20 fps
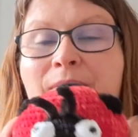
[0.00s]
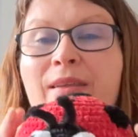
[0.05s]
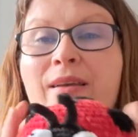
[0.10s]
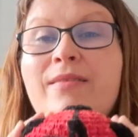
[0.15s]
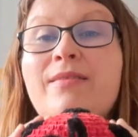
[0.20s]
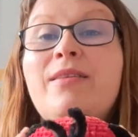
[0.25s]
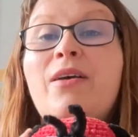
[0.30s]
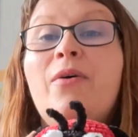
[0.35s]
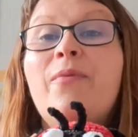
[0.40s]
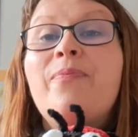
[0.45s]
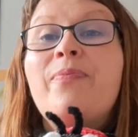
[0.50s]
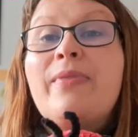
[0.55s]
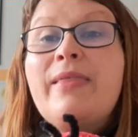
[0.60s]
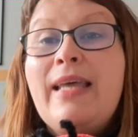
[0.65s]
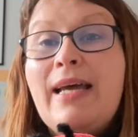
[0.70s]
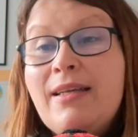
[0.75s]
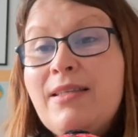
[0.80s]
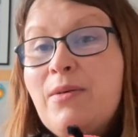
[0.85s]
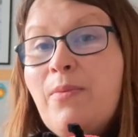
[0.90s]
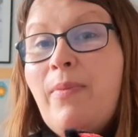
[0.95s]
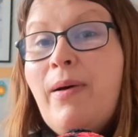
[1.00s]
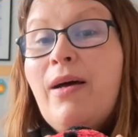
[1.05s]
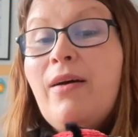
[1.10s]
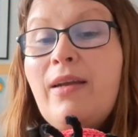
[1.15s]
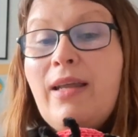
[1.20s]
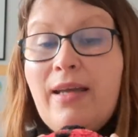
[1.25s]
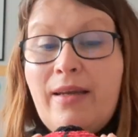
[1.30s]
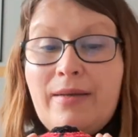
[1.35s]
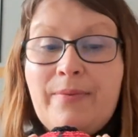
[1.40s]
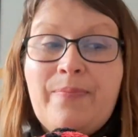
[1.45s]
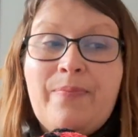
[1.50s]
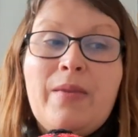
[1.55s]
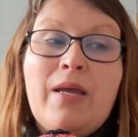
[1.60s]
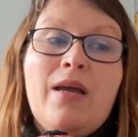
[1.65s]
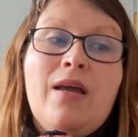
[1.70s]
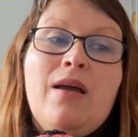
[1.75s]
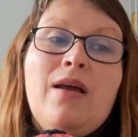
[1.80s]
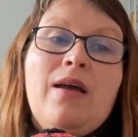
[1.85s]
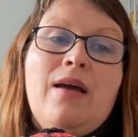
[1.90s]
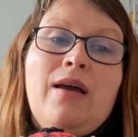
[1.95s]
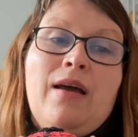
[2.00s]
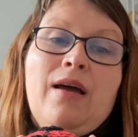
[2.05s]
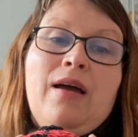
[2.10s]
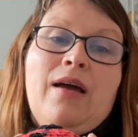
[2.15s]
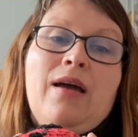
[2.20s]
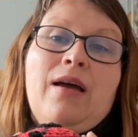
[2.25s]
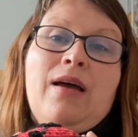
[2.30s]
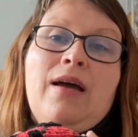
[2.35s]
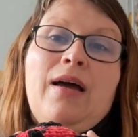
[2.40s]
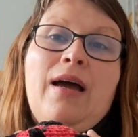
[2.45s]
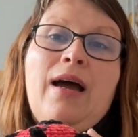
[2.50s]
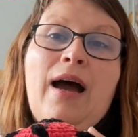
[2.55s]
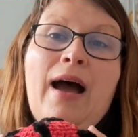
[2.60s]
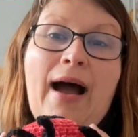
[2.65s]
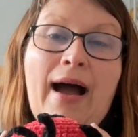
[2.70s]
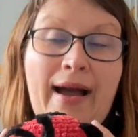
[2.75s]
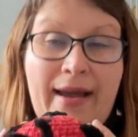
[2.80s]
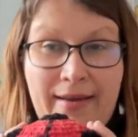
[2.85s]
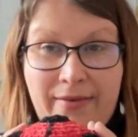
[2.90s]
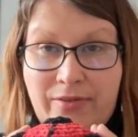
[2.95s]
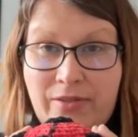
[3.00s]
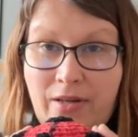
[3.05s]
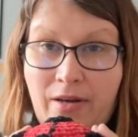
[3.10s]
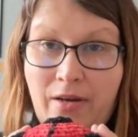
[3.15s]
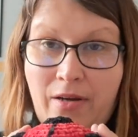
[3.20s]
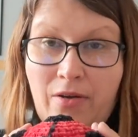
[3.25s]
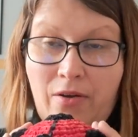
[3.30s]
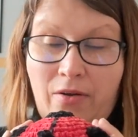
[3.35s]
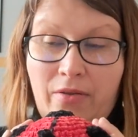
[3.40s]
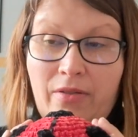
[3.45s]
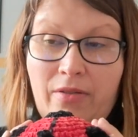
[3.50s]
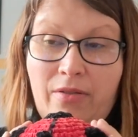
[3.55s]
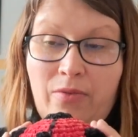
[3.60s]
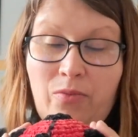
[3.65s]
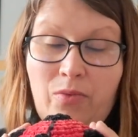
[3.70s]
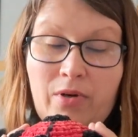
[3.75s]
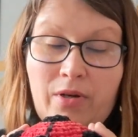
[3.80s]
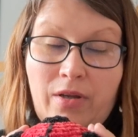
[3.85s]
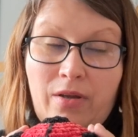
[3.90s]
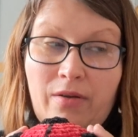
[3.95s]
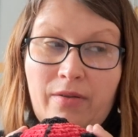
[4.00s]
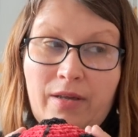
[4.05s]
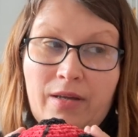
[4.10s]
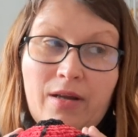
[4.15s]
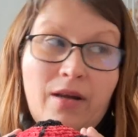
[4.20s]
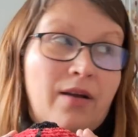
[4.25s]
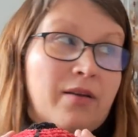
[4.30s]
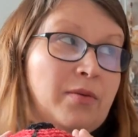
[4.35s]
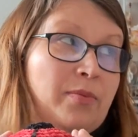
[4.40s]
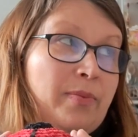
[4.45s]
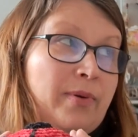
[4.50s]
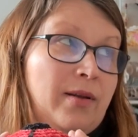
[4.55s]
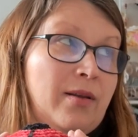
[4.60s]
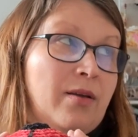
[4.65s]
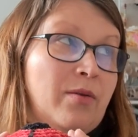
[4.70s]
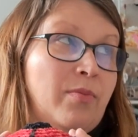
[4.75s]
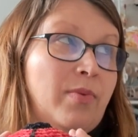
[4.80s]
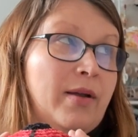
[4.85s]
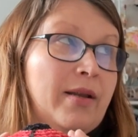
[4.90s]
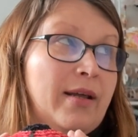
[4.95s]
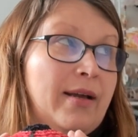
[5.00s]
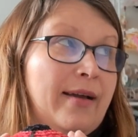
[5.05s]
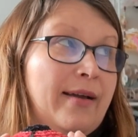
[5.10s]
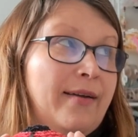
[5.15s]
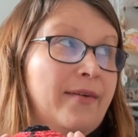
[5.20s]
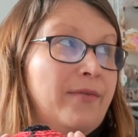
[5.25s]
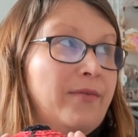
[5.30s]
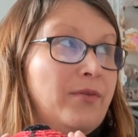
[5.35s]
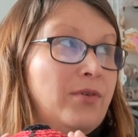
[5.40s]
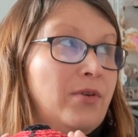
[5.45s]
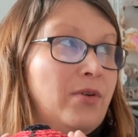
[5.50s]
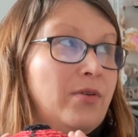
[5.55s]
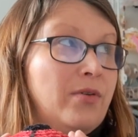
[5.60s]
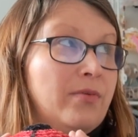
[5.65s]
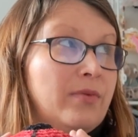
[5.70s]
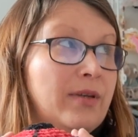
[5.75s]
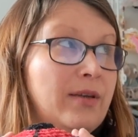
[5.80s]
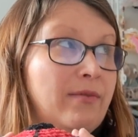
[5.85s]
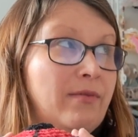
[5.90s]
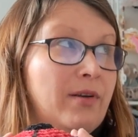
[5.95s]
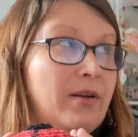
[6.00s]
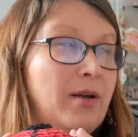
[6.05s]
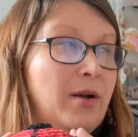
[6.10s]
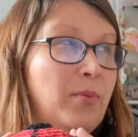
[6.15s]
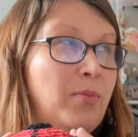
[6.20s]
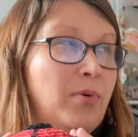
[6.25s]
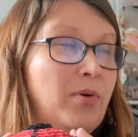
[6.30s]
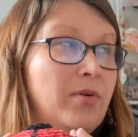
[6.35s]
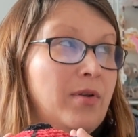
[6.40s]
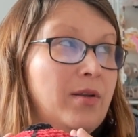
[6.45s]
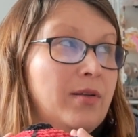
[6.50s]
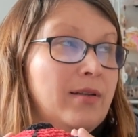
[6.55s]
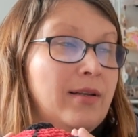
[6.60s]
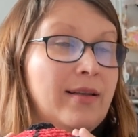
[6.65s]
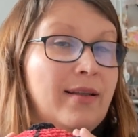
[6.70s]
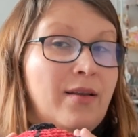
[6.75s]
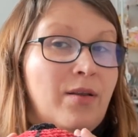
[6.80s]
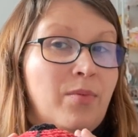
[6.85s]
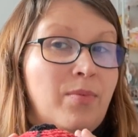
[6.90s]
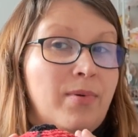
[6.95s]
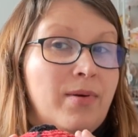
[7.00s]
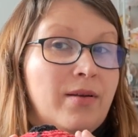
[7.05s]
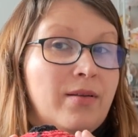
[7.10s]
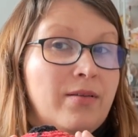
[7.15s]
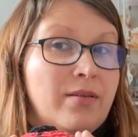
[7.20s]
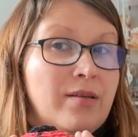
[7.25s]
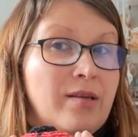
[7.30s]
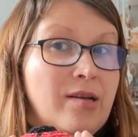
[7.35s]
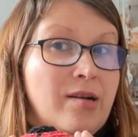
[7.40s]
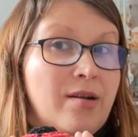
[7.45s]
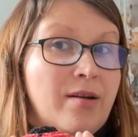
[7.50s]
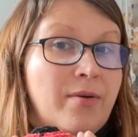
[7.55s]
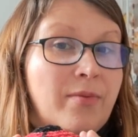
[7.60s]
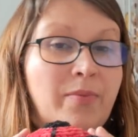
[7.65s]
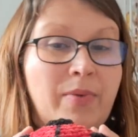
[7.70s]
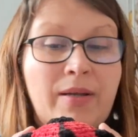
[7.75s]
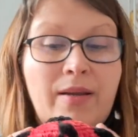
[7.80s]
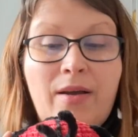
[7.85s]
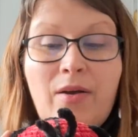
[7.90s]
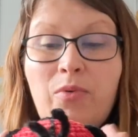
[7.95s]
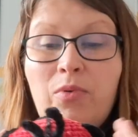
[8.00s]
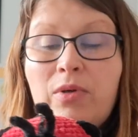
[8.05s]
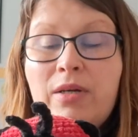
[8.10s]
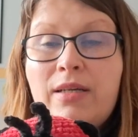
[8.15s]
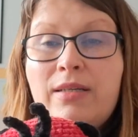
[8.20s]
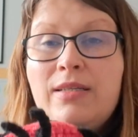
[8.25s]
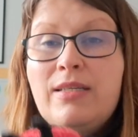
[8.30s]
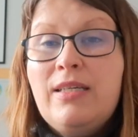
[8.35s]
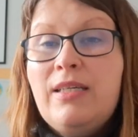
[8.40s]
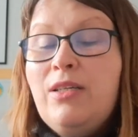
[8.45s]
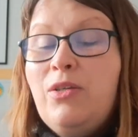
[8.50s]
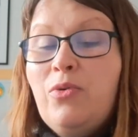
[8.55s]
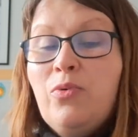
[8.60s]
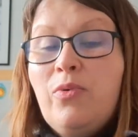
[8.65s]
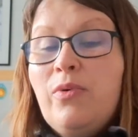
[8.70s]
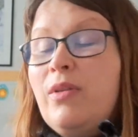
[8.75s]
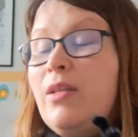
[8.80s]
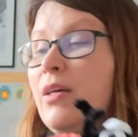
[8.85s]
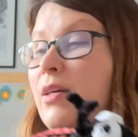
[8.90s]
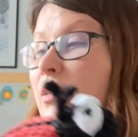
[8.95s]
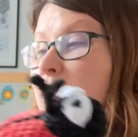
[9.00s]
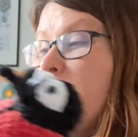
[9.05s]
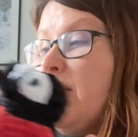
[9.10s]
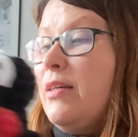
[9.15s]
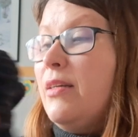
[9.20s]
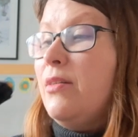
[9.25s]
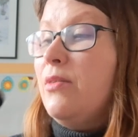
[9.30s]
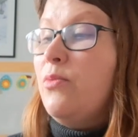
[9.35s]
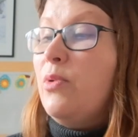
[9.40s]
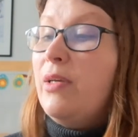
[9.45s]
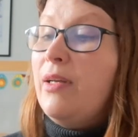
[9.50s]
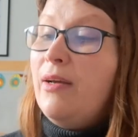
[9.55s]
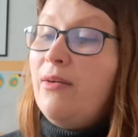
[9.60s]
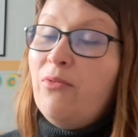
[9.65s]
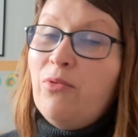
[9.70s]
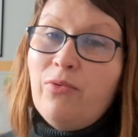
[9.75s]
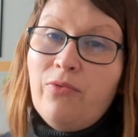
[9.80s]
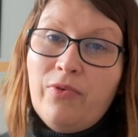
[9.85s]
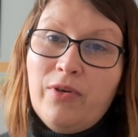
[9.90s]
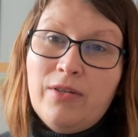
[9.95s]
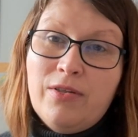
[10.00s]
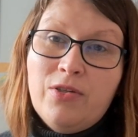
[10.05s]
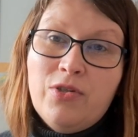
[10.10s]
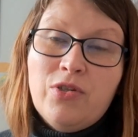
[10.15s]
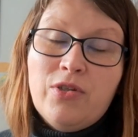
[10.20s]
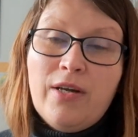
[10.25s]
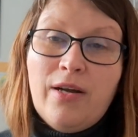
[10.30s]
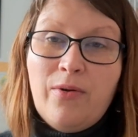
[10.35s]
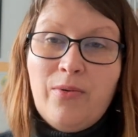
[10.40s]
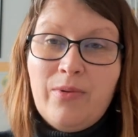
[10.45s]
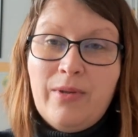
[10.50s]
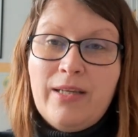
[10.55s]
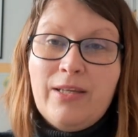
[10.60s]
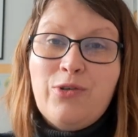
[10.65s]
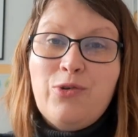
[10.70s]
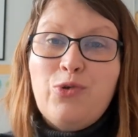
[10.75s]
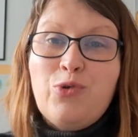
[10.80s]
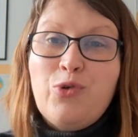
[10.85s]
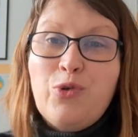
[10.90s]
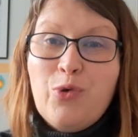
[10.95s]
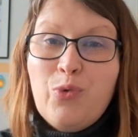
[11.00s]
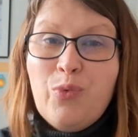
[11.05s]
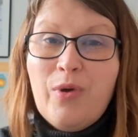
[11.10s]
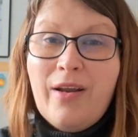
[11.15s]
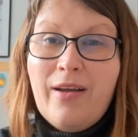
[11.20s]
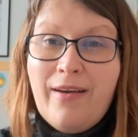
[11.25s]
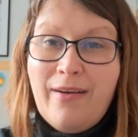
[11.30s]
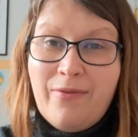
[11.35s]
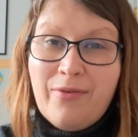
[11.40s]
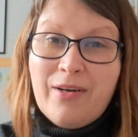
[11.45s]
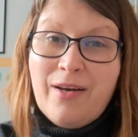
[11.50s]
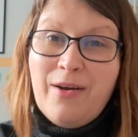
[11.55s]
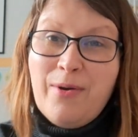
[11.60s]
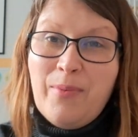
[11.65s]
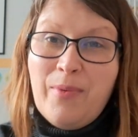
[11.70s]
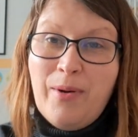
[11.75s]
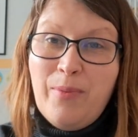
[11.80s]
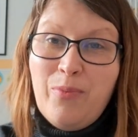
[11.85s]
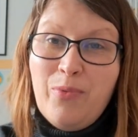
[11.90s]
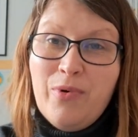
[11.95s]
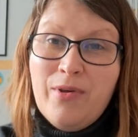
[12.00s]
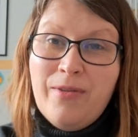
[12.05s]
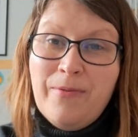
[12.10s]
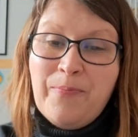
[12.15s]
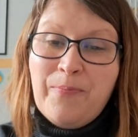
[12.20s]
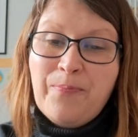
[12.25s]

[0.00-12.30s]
So that's about it. I have started on working on the caterpillar, but I have given up on it a little bit. Yeah, but I will continue with it, and when I will finish, I will let you know what I have come up with.